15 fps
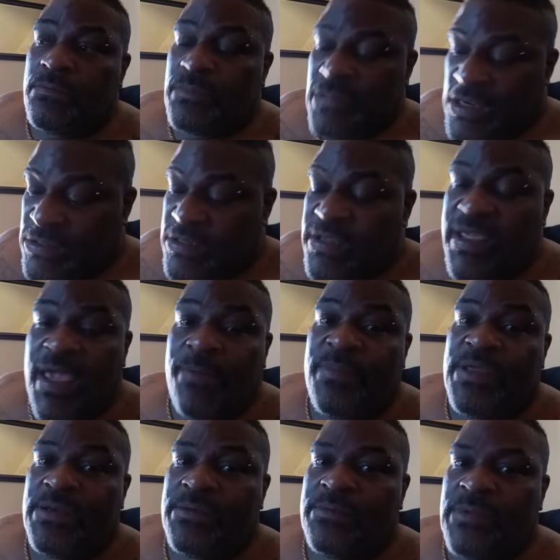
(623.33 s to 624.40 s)
They look at
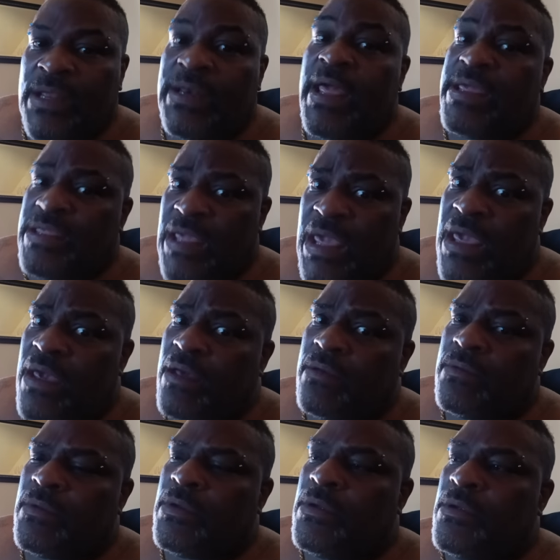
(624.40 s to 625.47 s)
me. They're like, yeah.
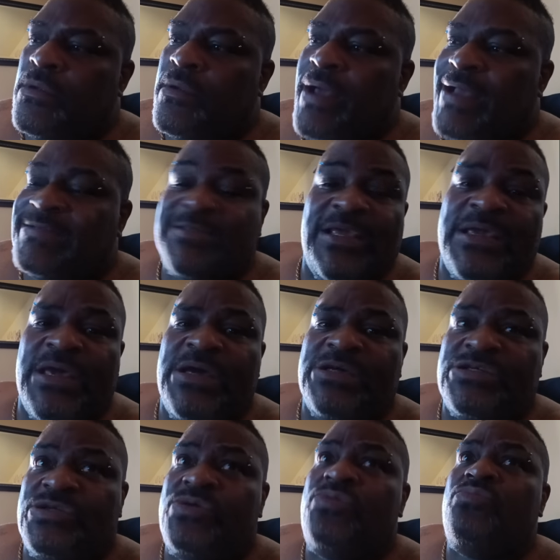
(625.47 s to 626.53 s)
I say,
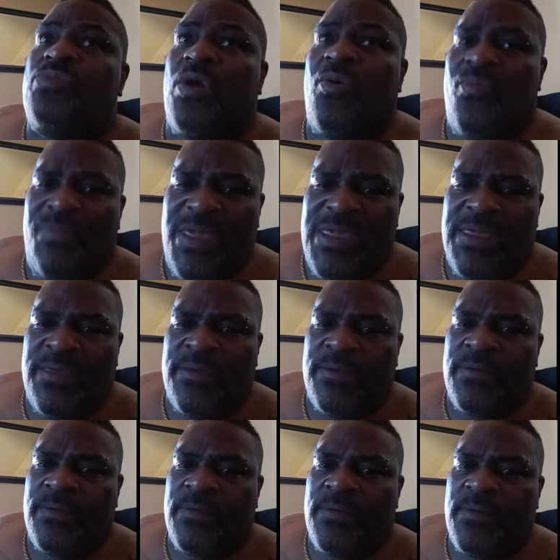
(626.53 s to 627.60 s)
cuz, do you know me?
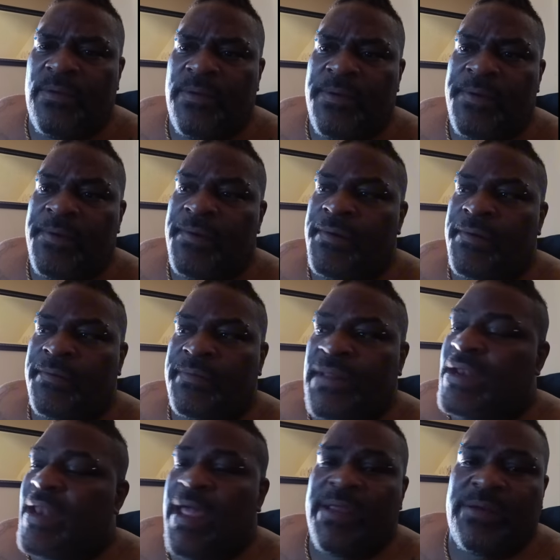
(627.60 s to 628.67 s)

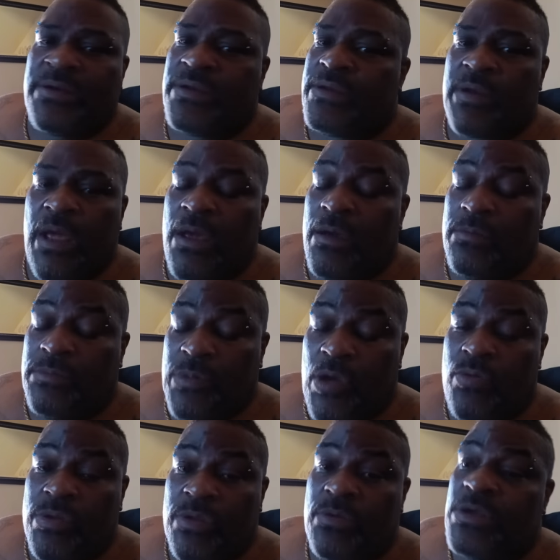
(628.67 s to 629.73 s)
They like, no, I don't
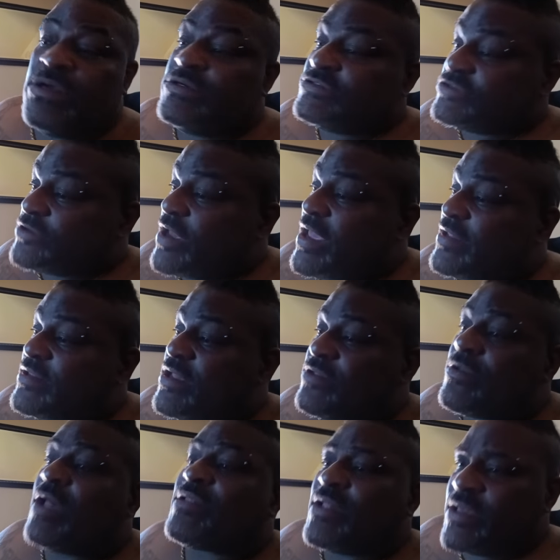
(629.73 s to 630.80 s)
know you. So I asked the other
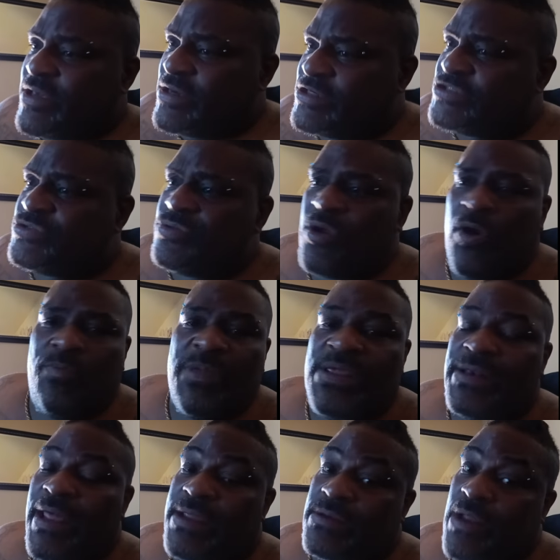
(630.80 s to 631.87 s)
one. I say, cuz, you know me? He's
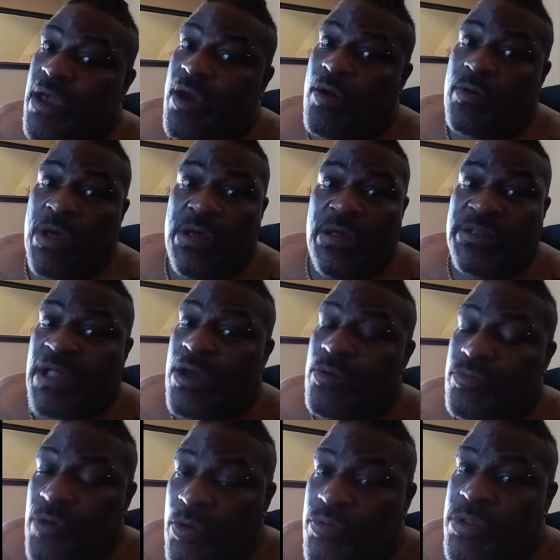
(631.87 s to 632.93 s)
like, no, cuz, I
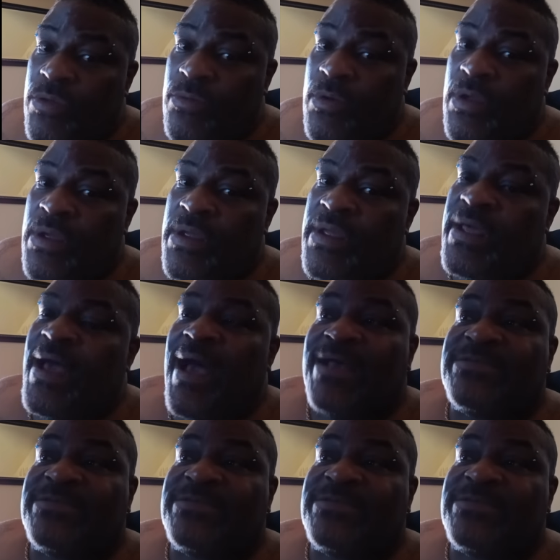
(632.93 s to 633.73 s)
don't know you. I